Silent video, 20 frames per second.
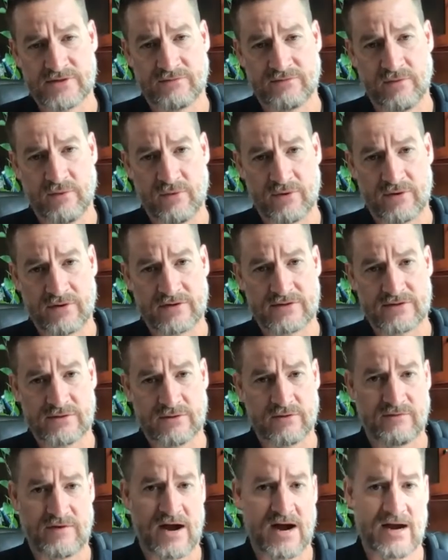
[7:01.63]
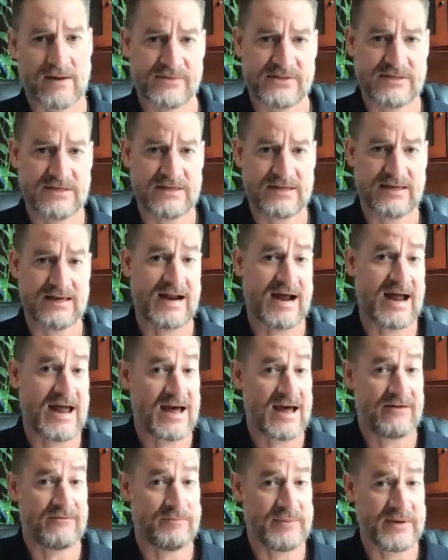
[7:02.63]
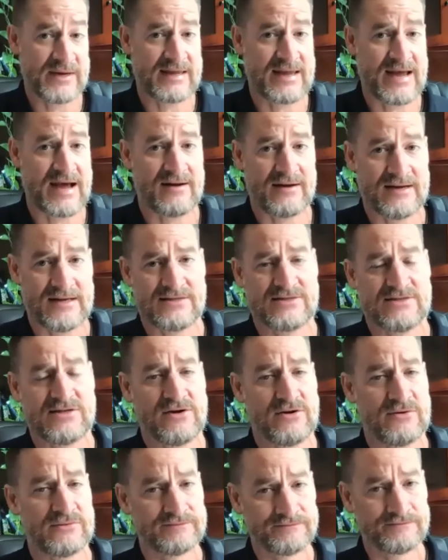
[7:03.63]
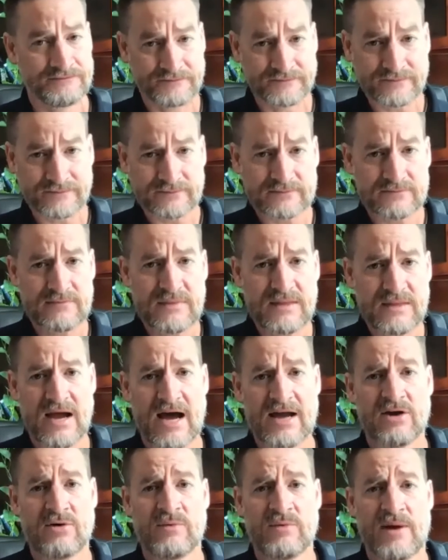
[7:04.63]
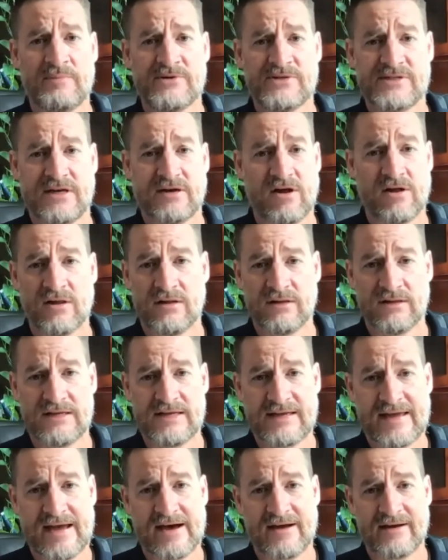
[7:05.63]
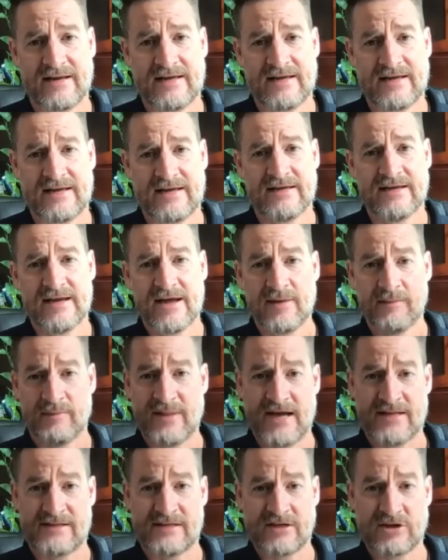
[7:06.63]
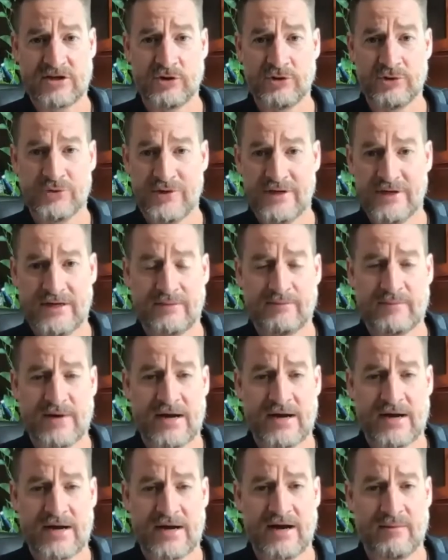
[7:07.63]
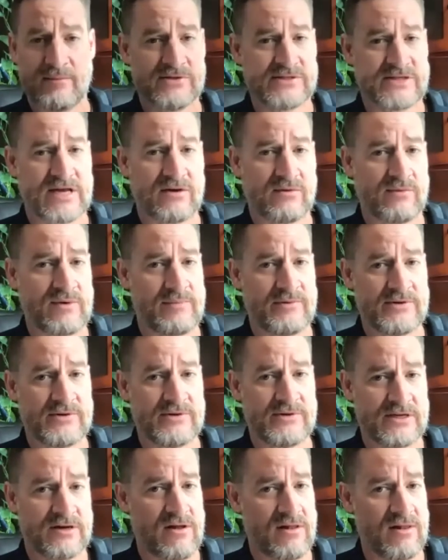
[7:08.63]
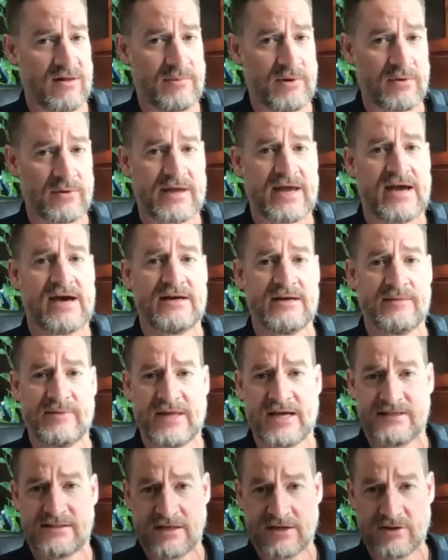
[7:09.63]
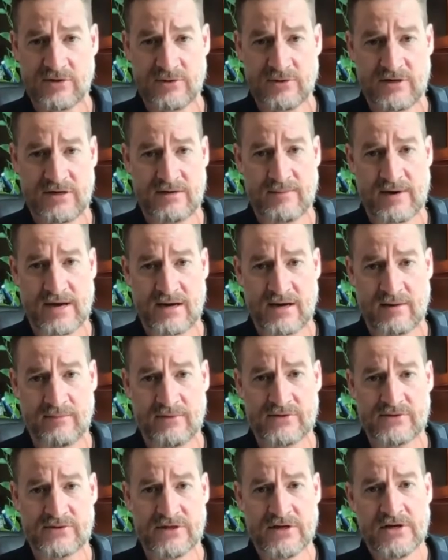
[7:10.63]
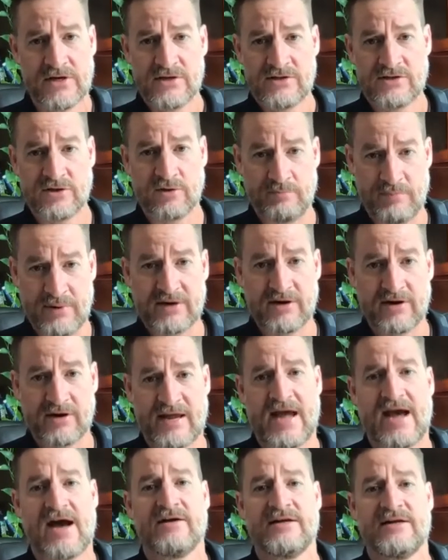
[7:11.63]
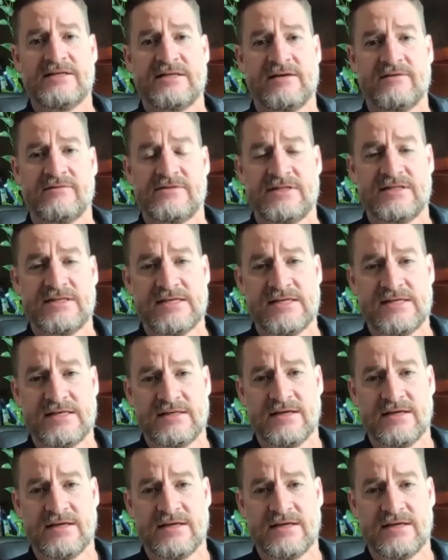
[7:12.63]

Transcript: Florida. So if I'm seeing, and I have big counties, so I don't represent all of Lee County, but that's included in my numbers. I don't represent all of Polk County, but that's included in my numbers. So bigger counties have seen